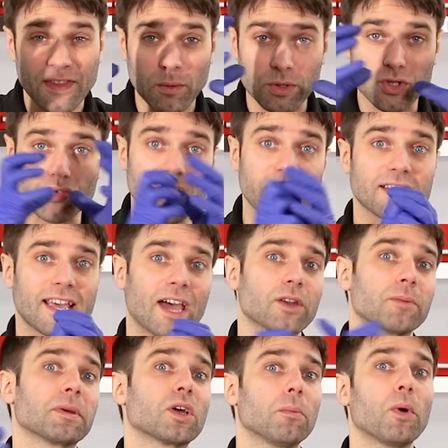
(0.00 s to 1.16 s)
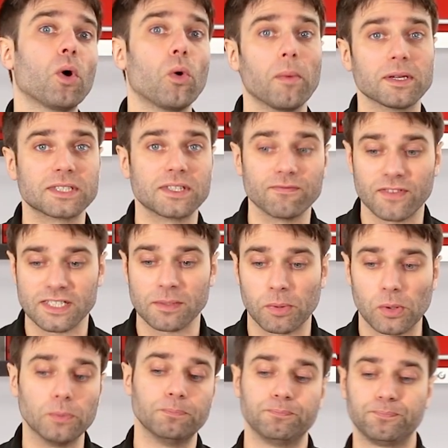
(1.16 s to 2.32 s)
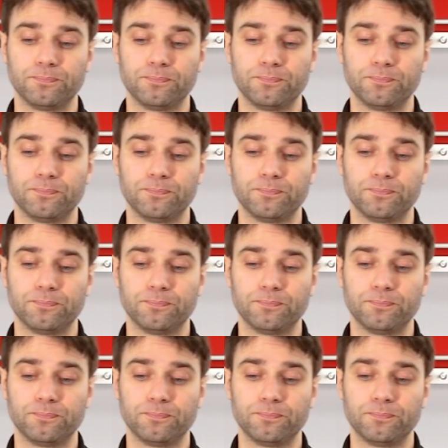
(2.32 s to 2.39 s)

they will shrink down and become almost invisible.